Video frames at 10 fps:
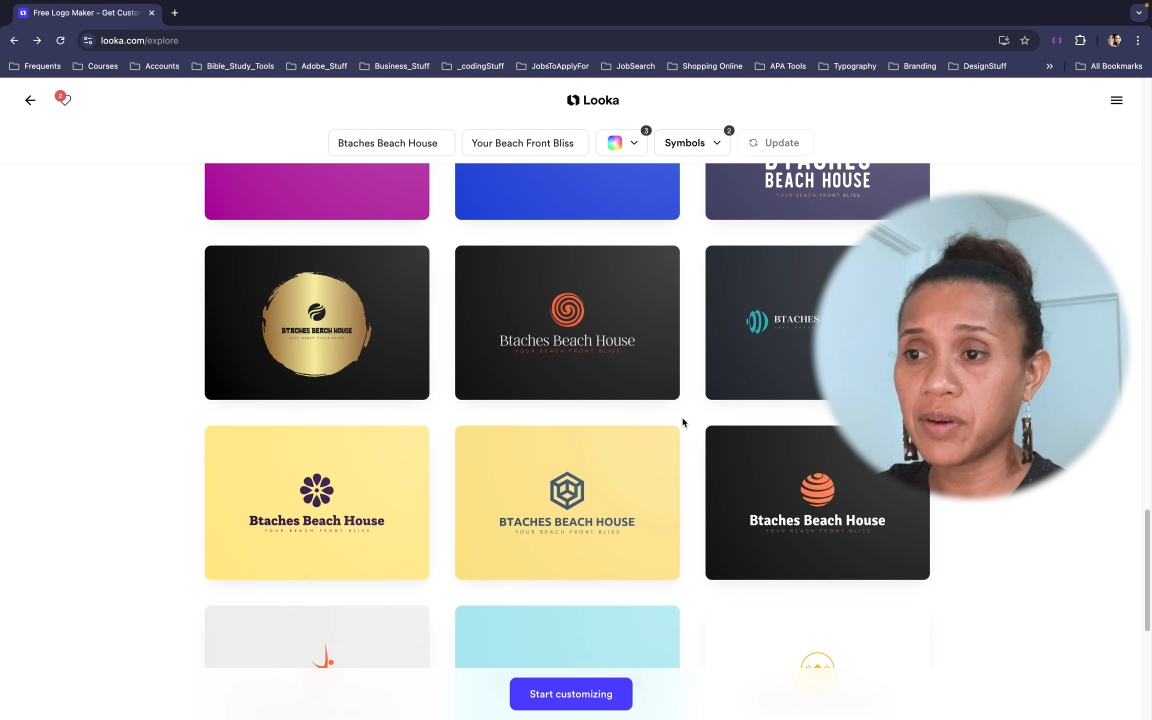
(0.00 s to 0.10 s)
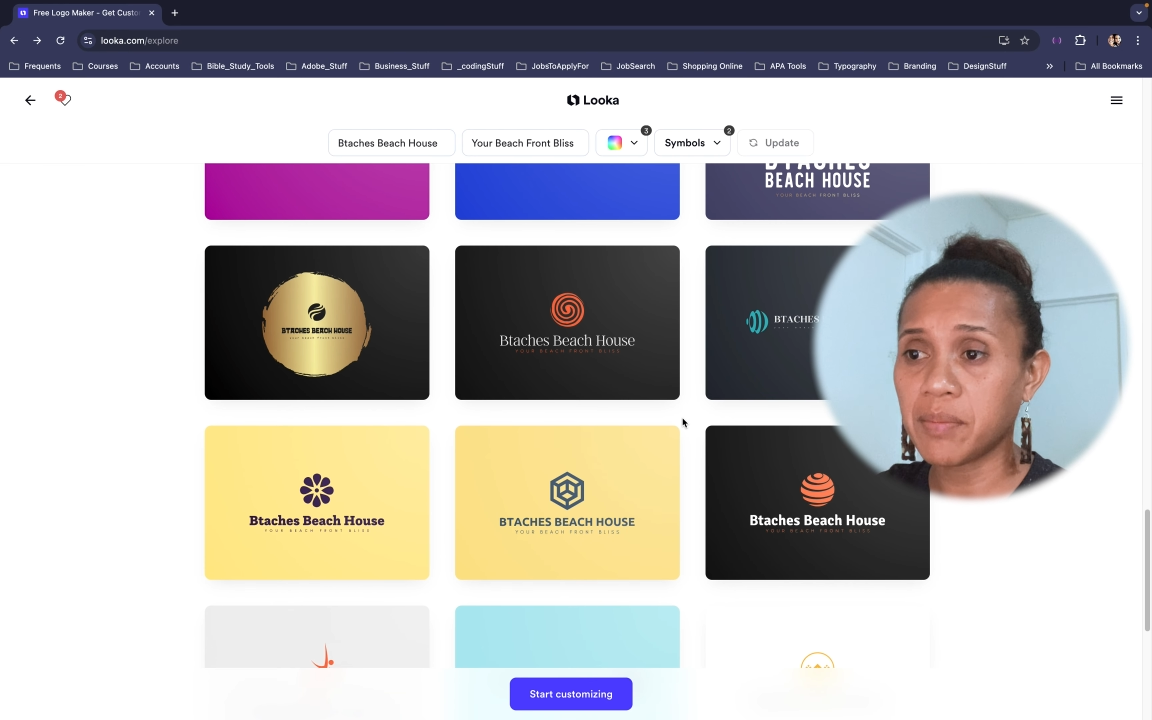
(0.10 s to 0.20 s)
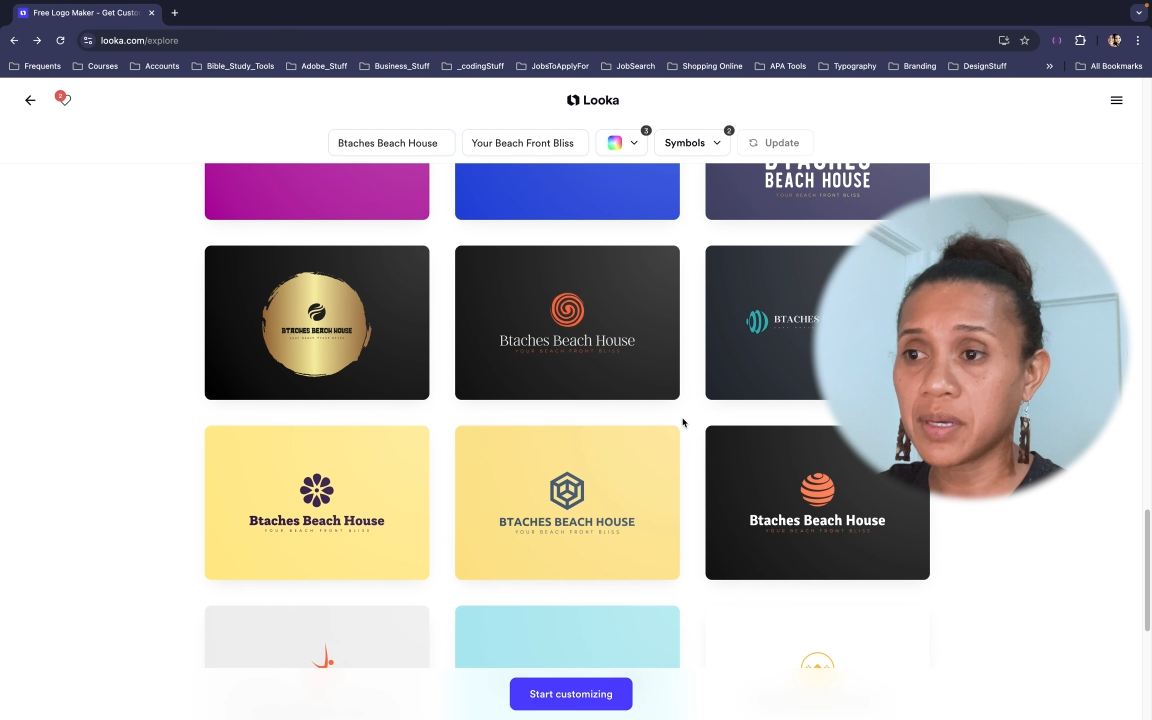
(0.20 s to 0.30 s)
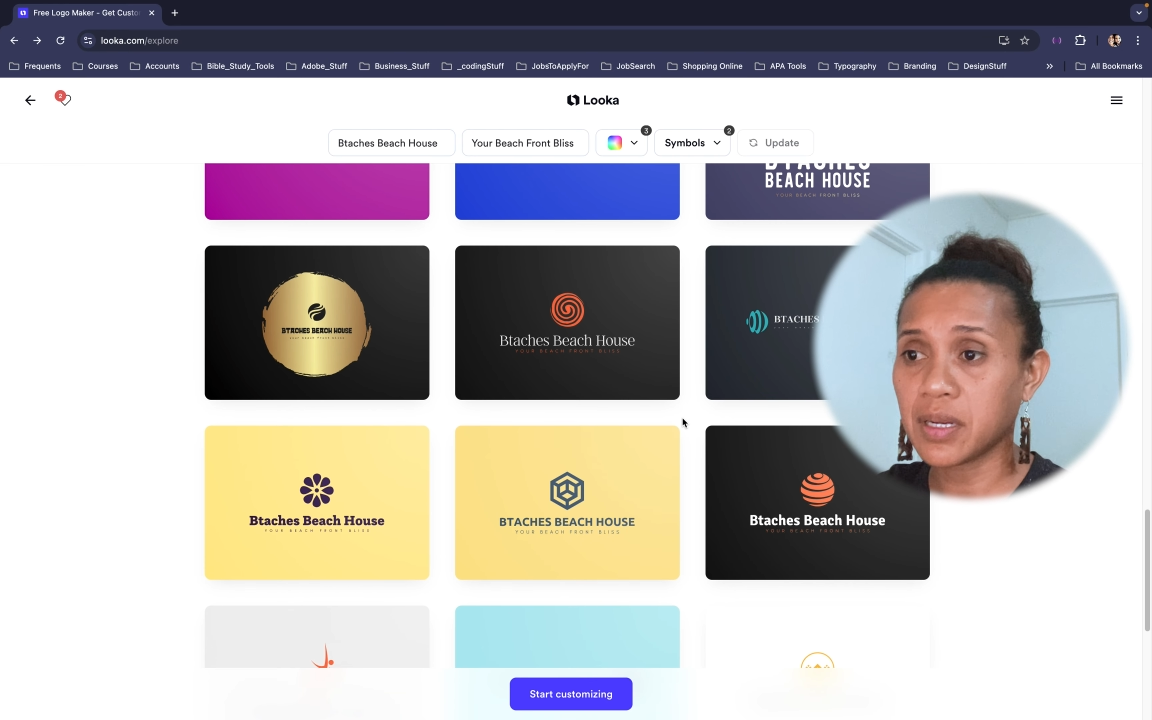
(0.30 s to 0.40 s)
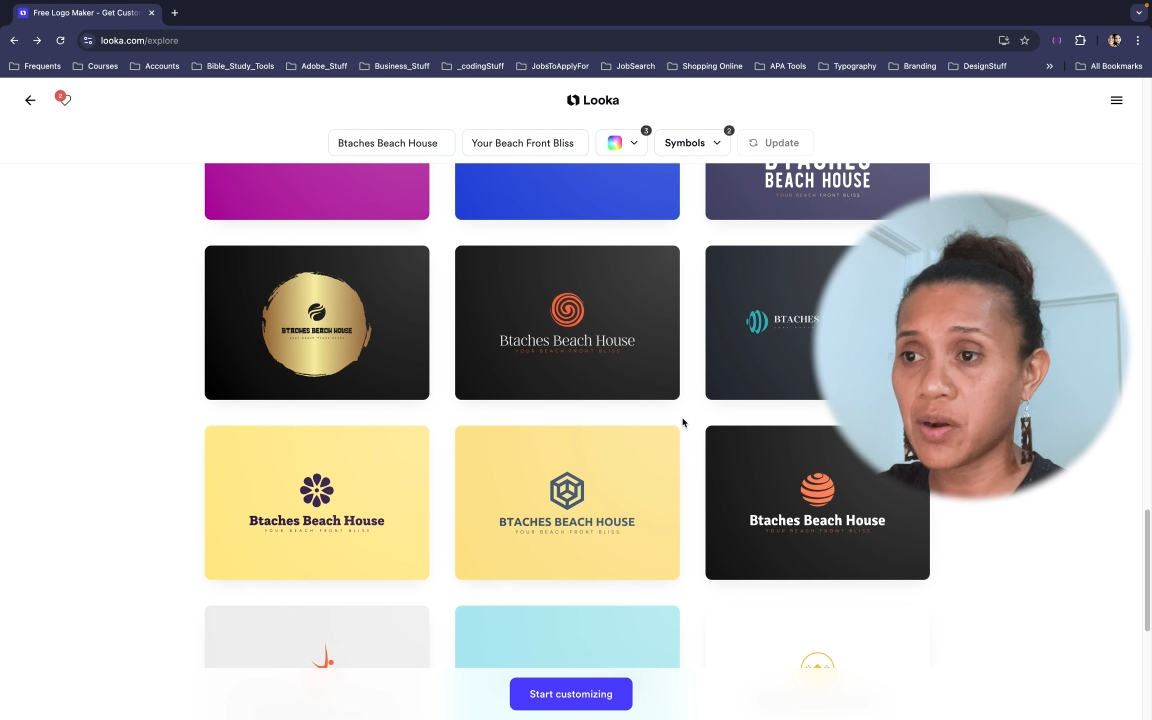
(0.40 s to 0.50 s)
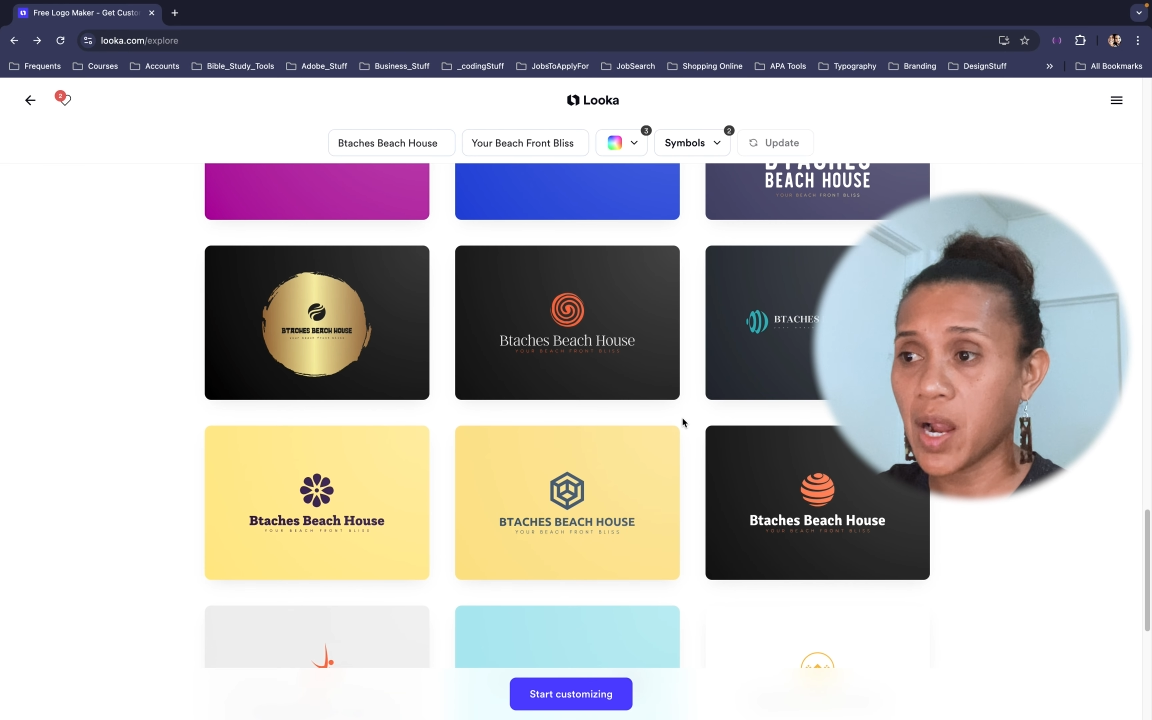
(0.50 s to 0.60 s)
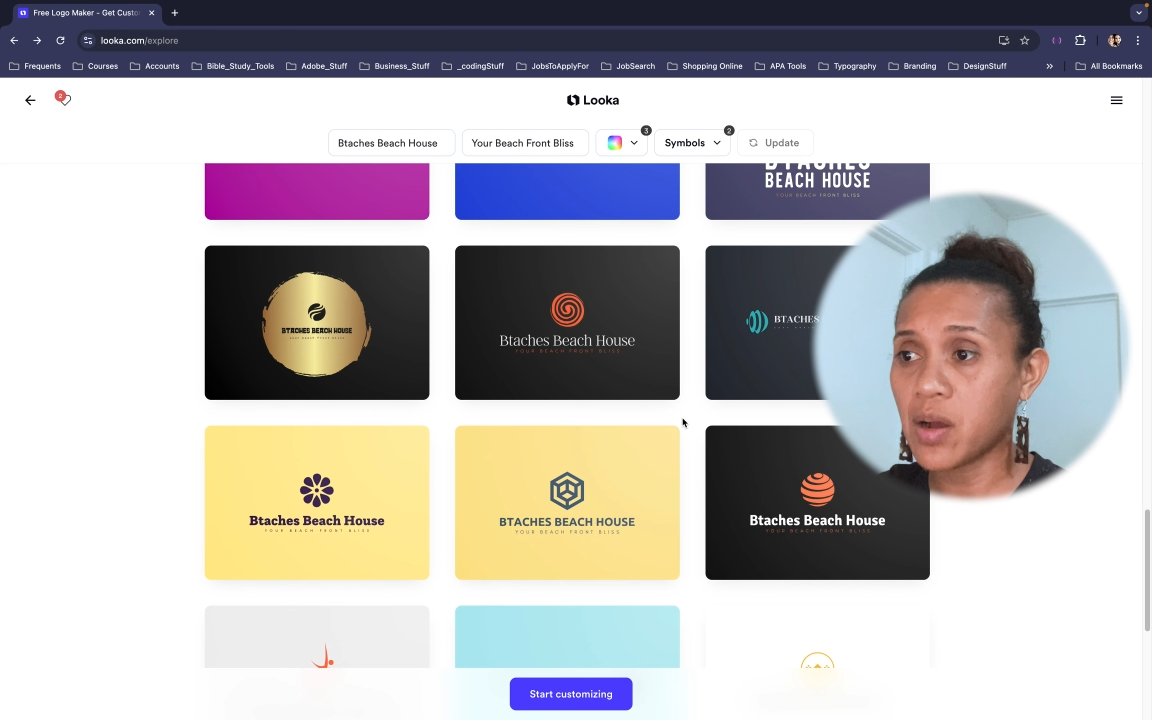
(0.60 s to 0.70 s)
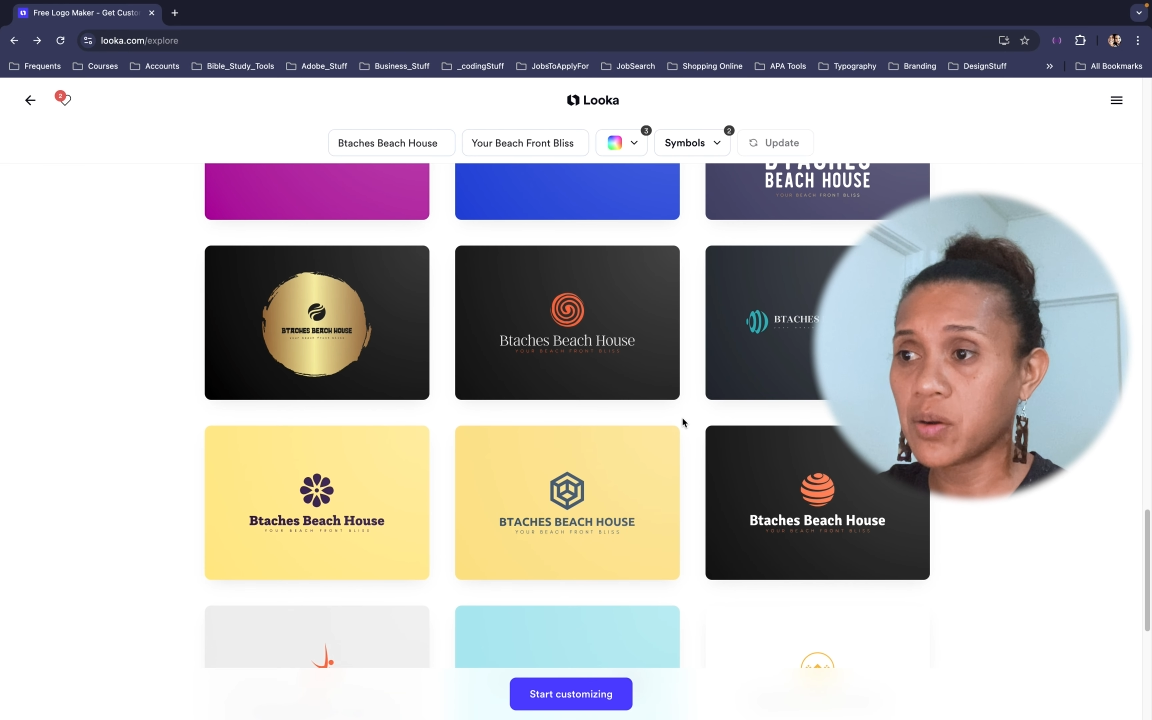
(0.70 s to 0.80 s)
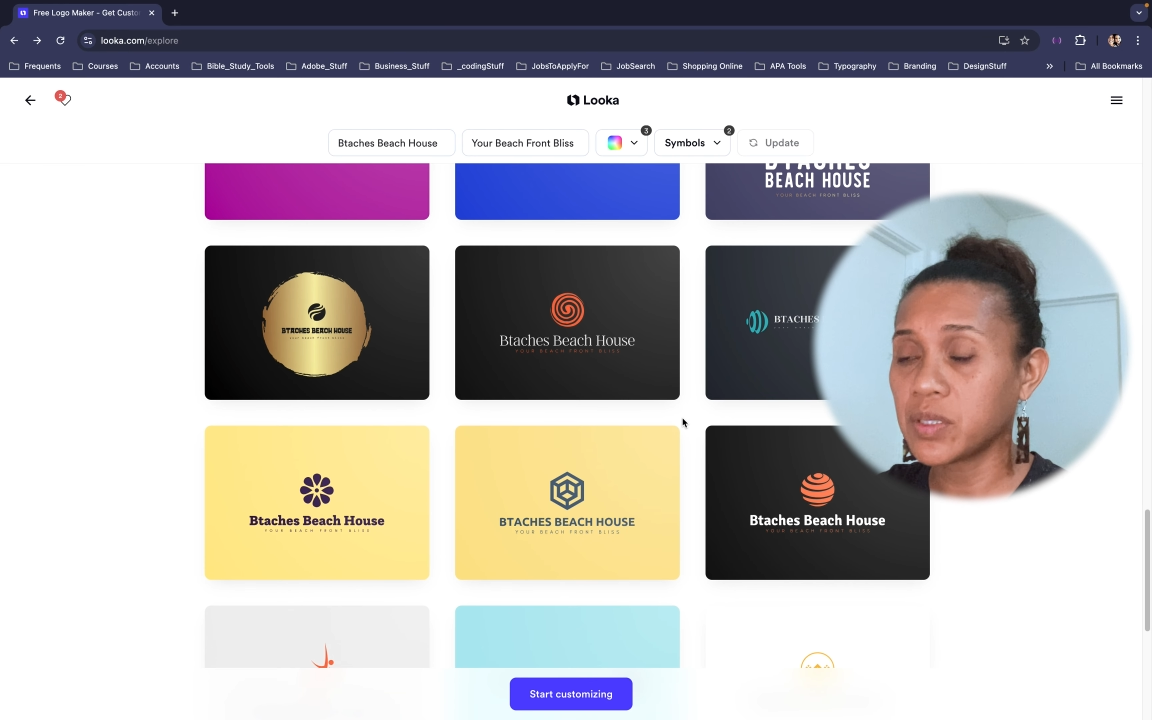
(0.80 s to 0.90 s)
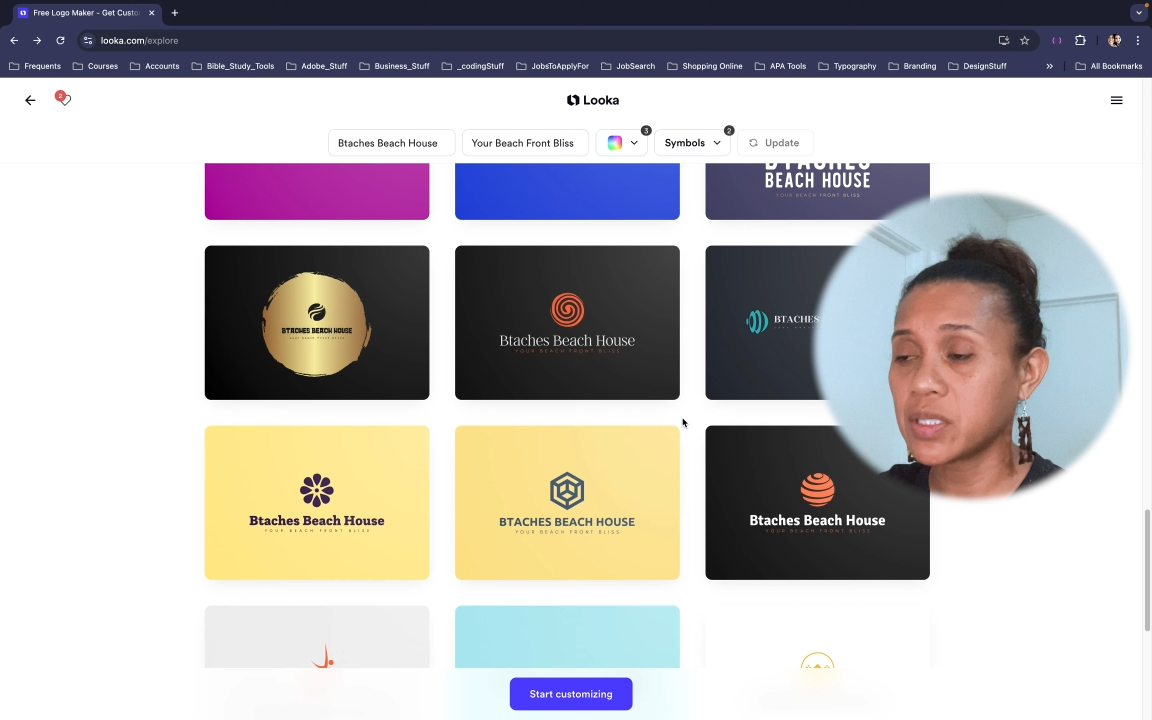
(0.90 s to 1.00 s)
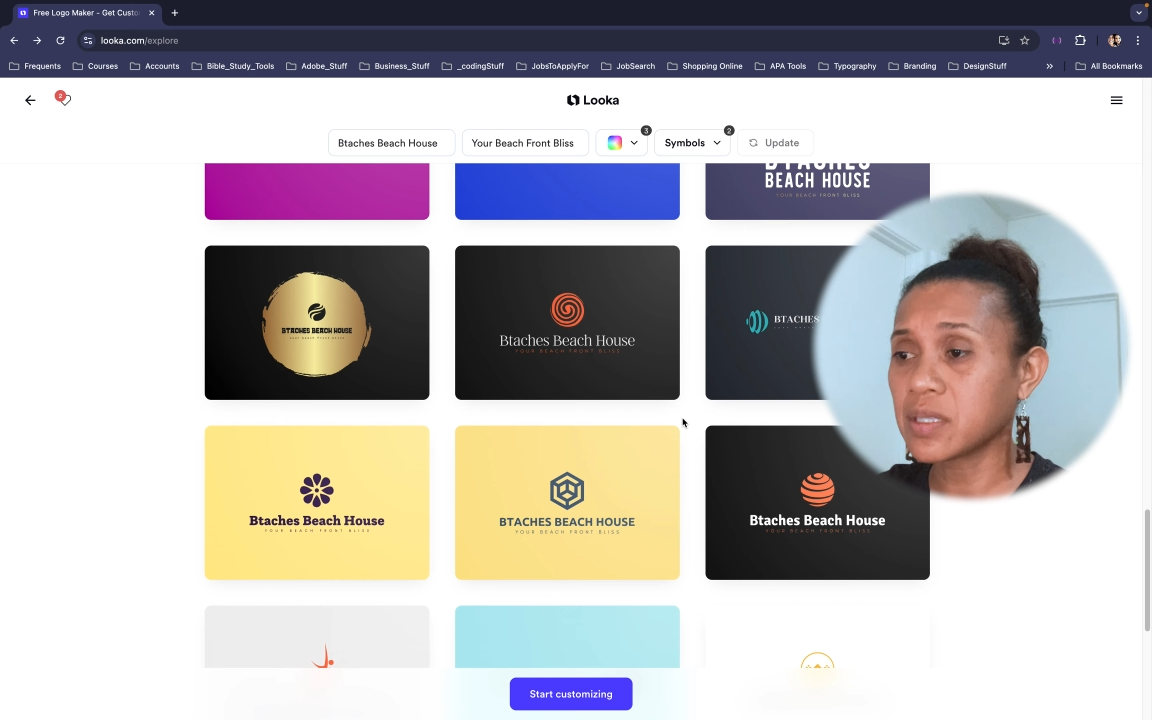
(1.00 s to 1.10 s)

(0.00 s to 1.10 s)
from the crowd.